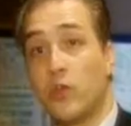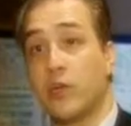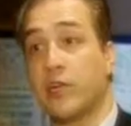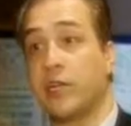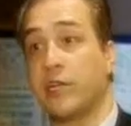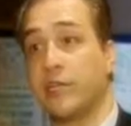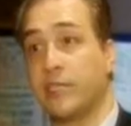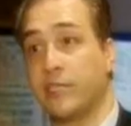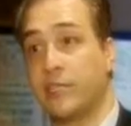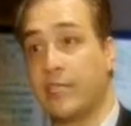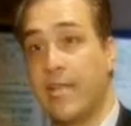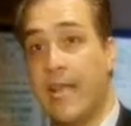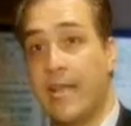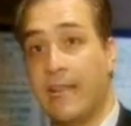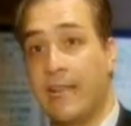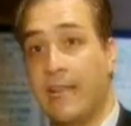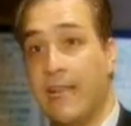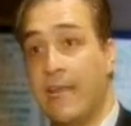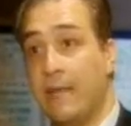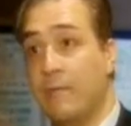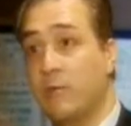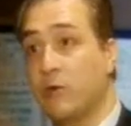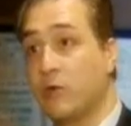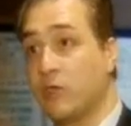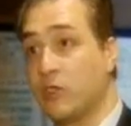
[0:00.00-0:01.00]
workers and
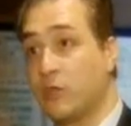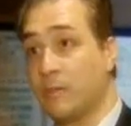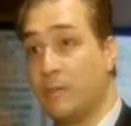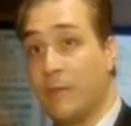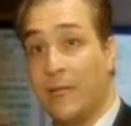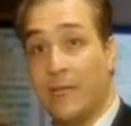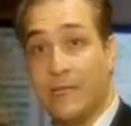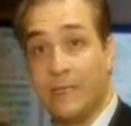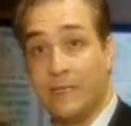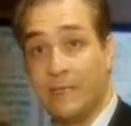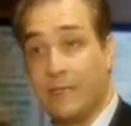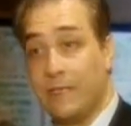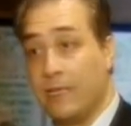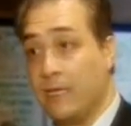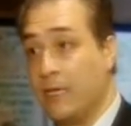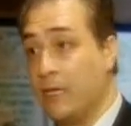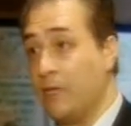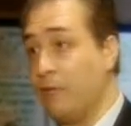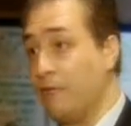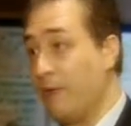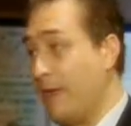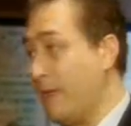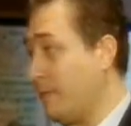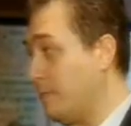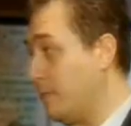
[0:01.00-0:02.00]
laborers built the
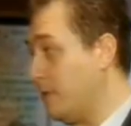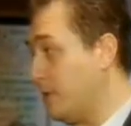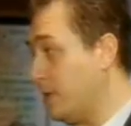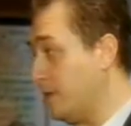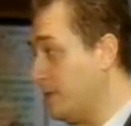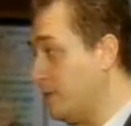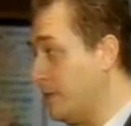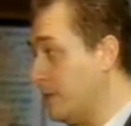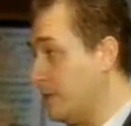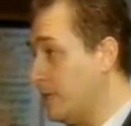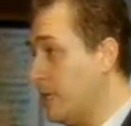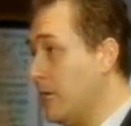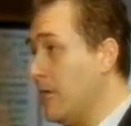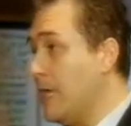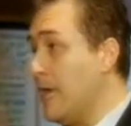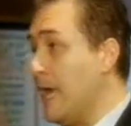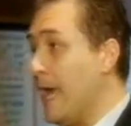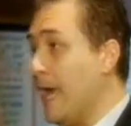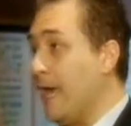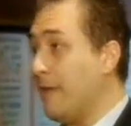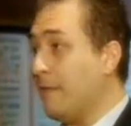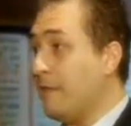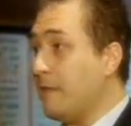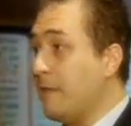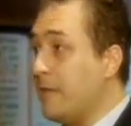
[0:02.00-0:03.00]
Great Pyramid.
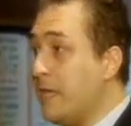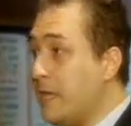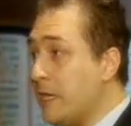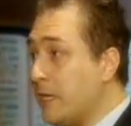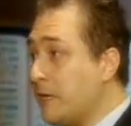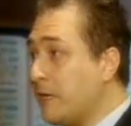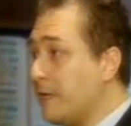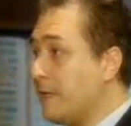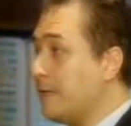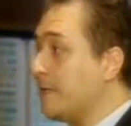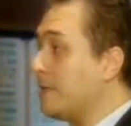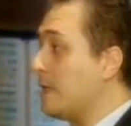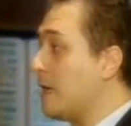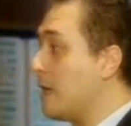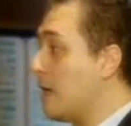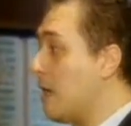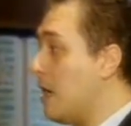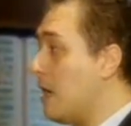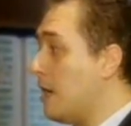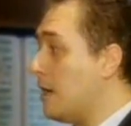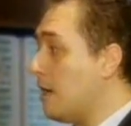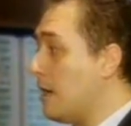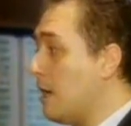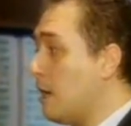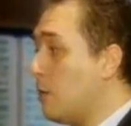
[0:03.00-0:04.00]
And here in
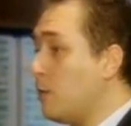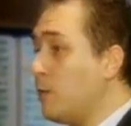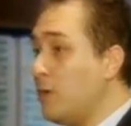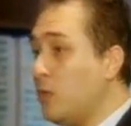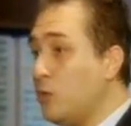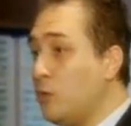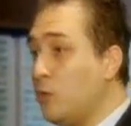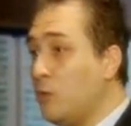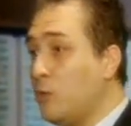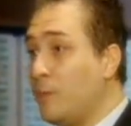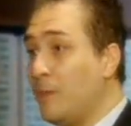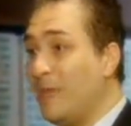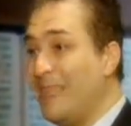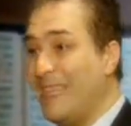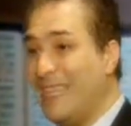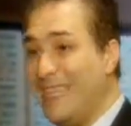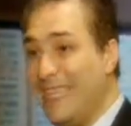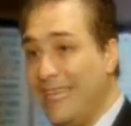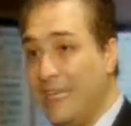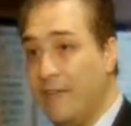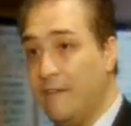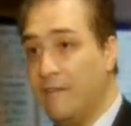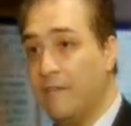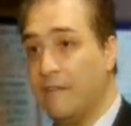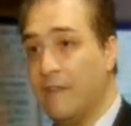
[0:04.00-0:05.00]
Saqqara, we do
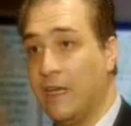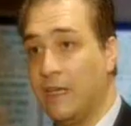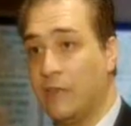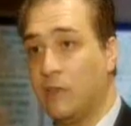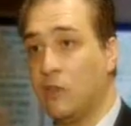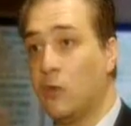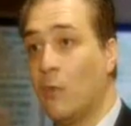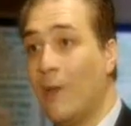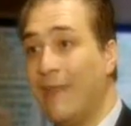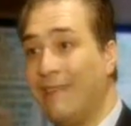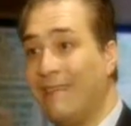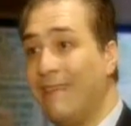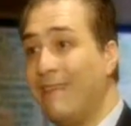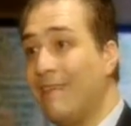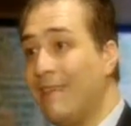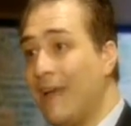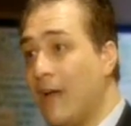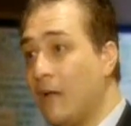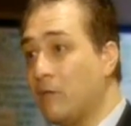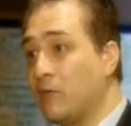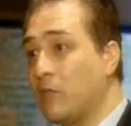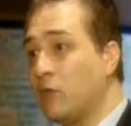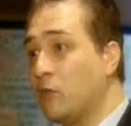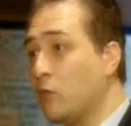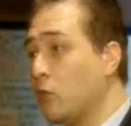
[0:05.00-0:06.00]
believe that
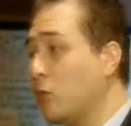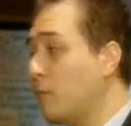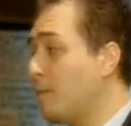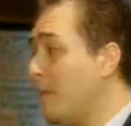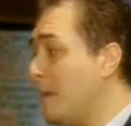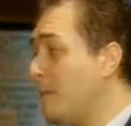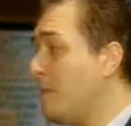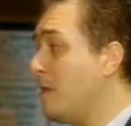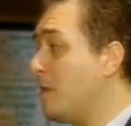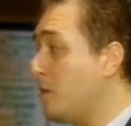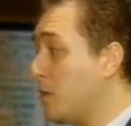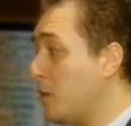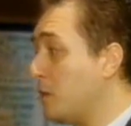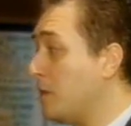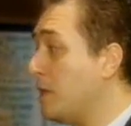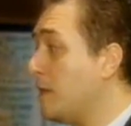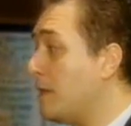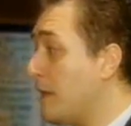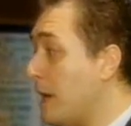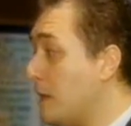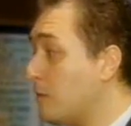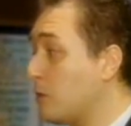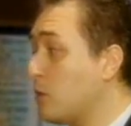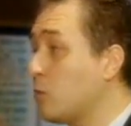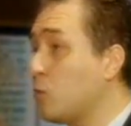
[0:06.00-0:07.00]
20,000 or maybe
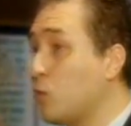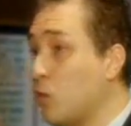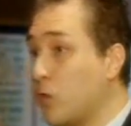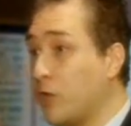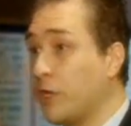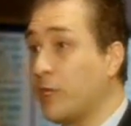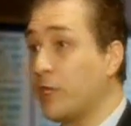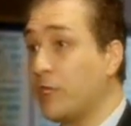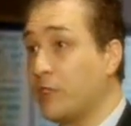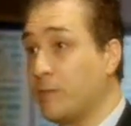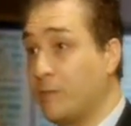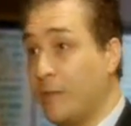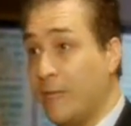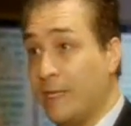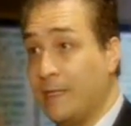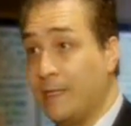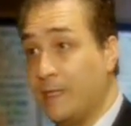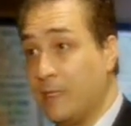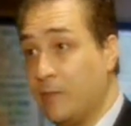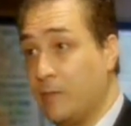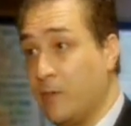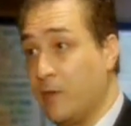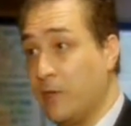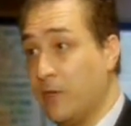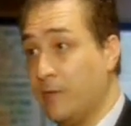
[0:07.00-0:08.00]
30,000 workers built
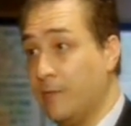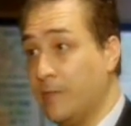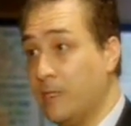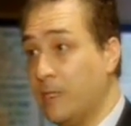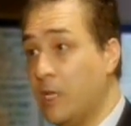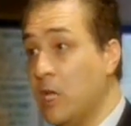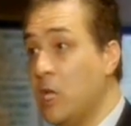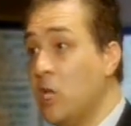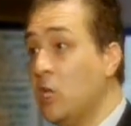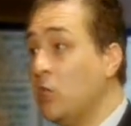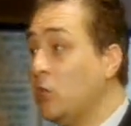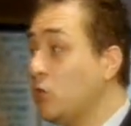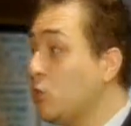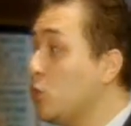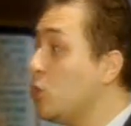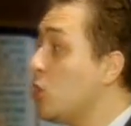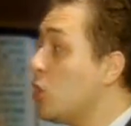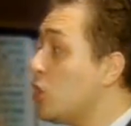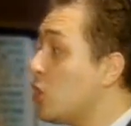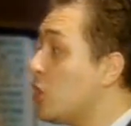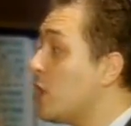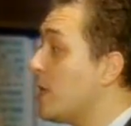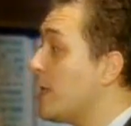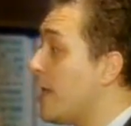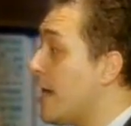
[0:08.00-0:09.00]
this pyramid. To
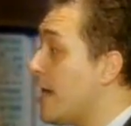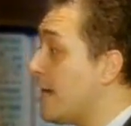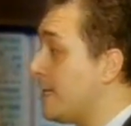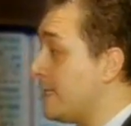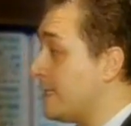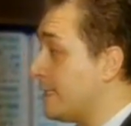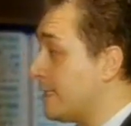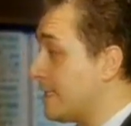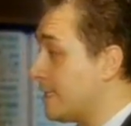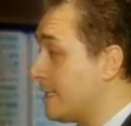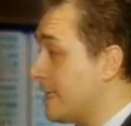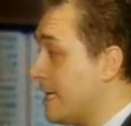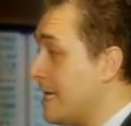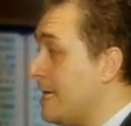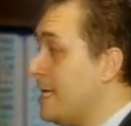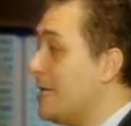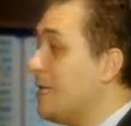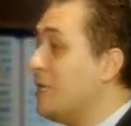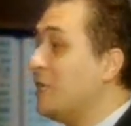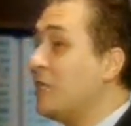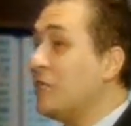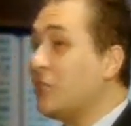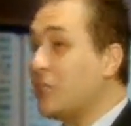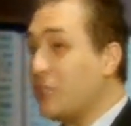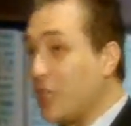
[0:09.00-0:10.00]
organize
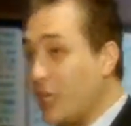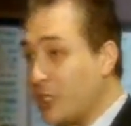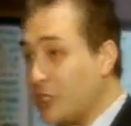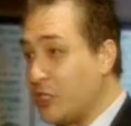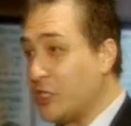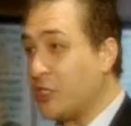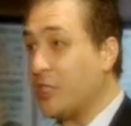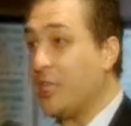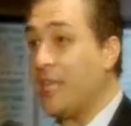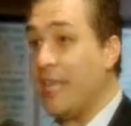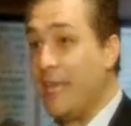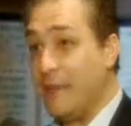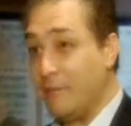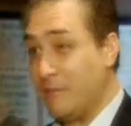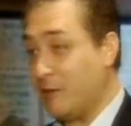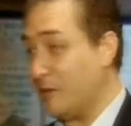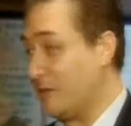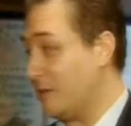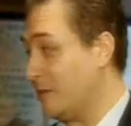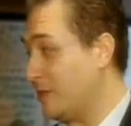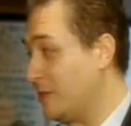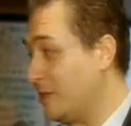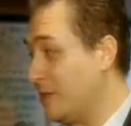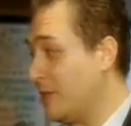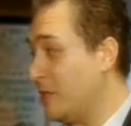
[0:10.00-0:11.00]
such
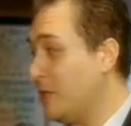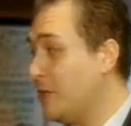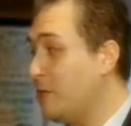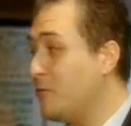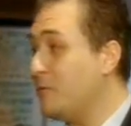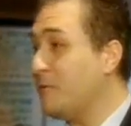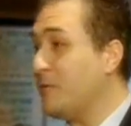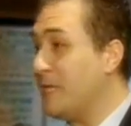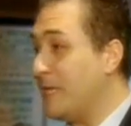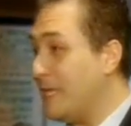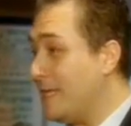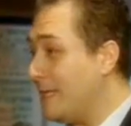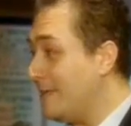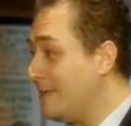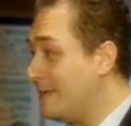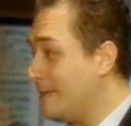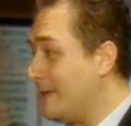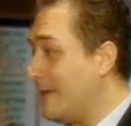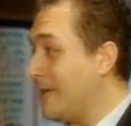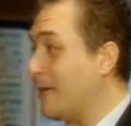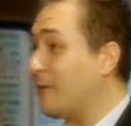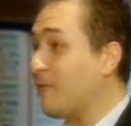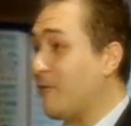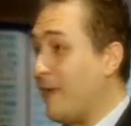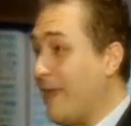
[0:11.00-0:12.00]
labors, you
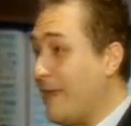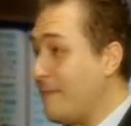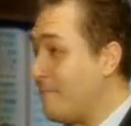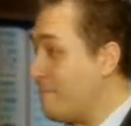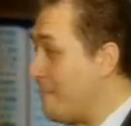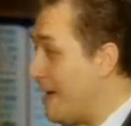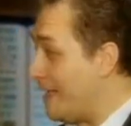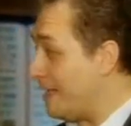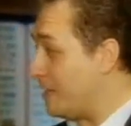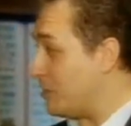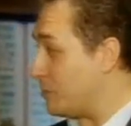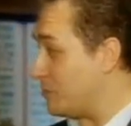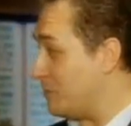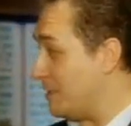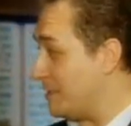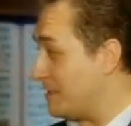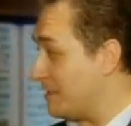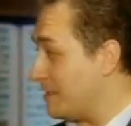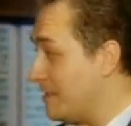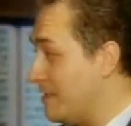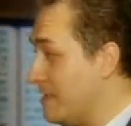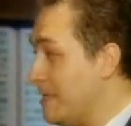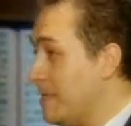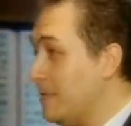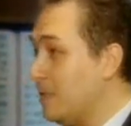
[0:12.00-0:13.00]
need great
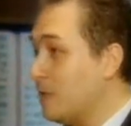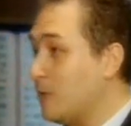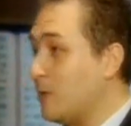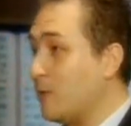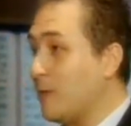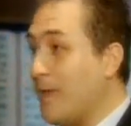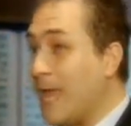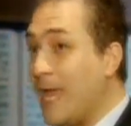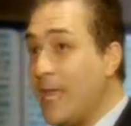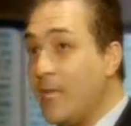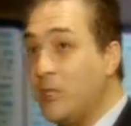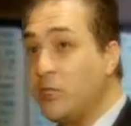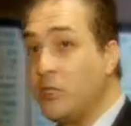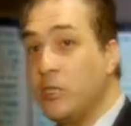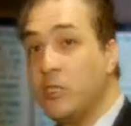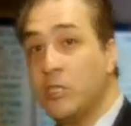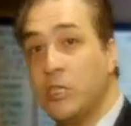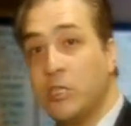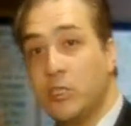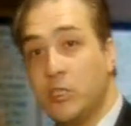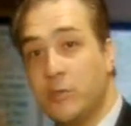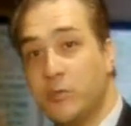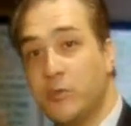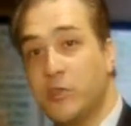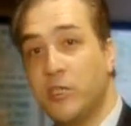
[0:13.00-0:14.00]
management. So the
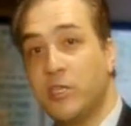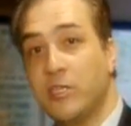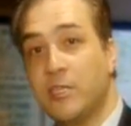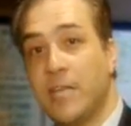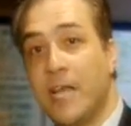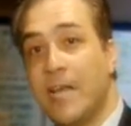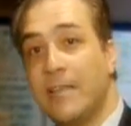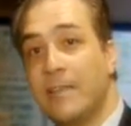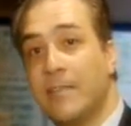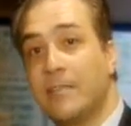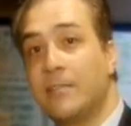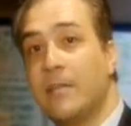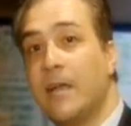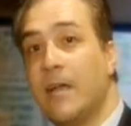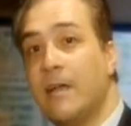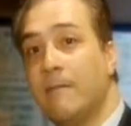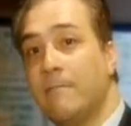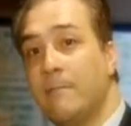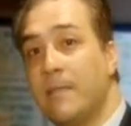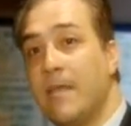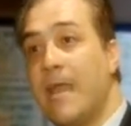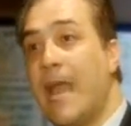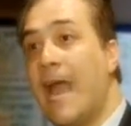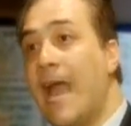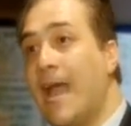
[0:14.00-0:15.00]
ancient Egyptians at the
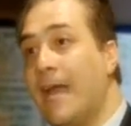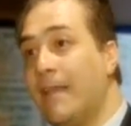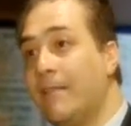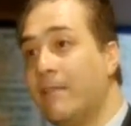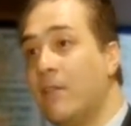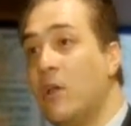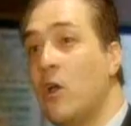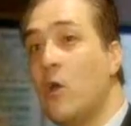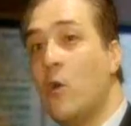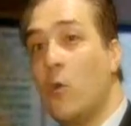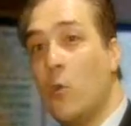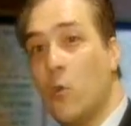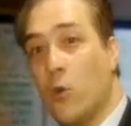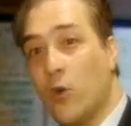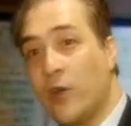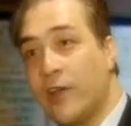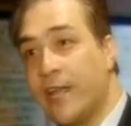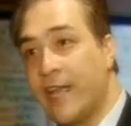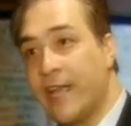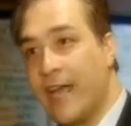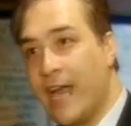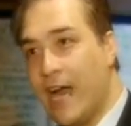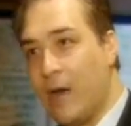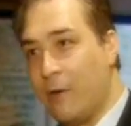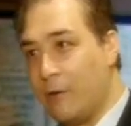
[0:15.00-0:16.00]
time, they had
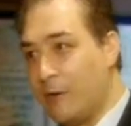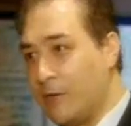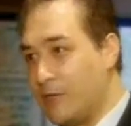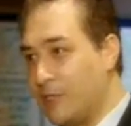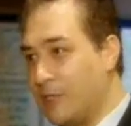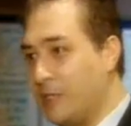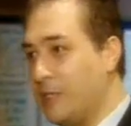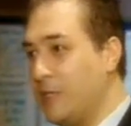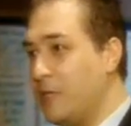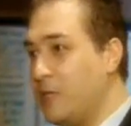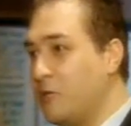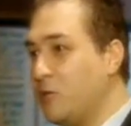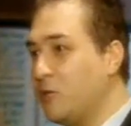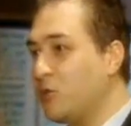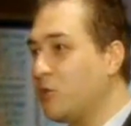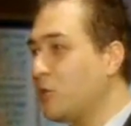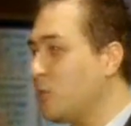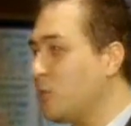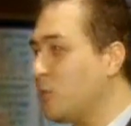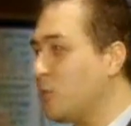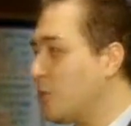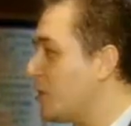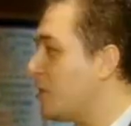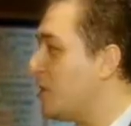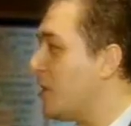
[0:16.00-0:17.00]
working hours. They used
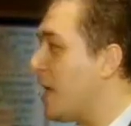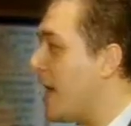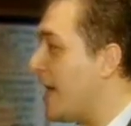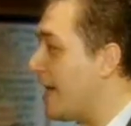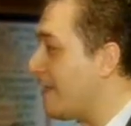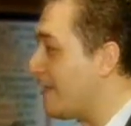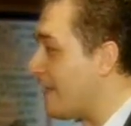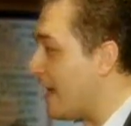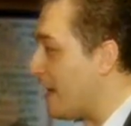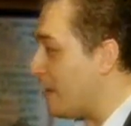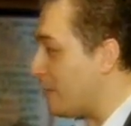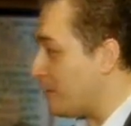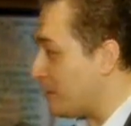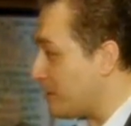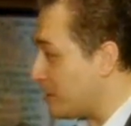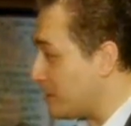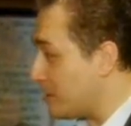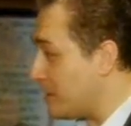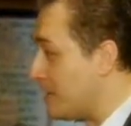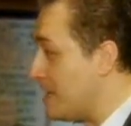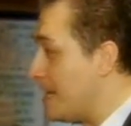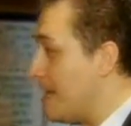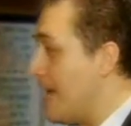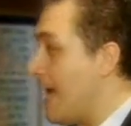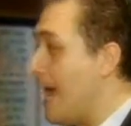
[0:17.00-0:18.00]
to work
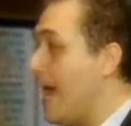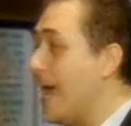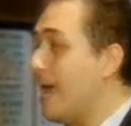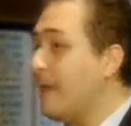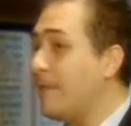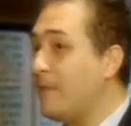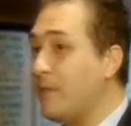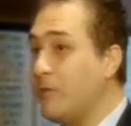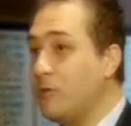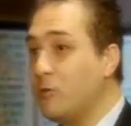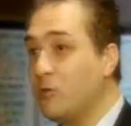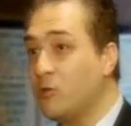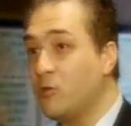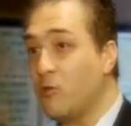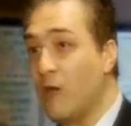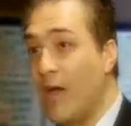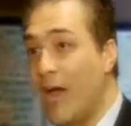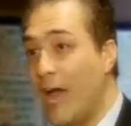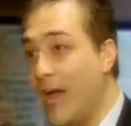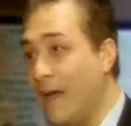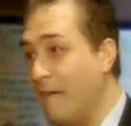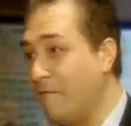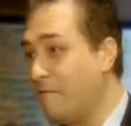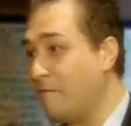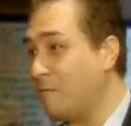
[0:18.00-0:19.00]
hours, and they used to
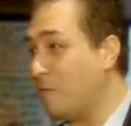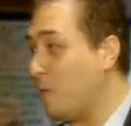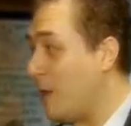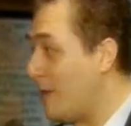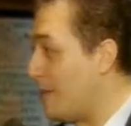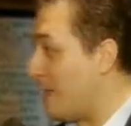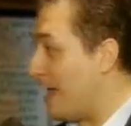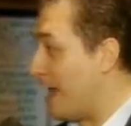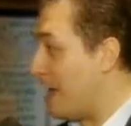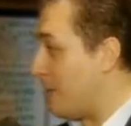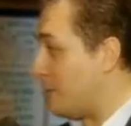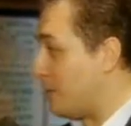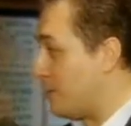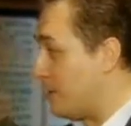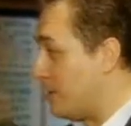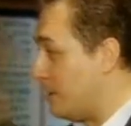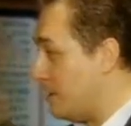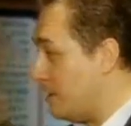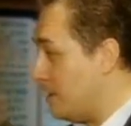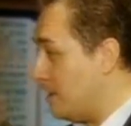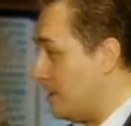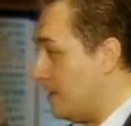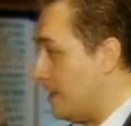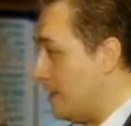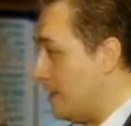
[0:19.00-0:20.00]
have 1 hour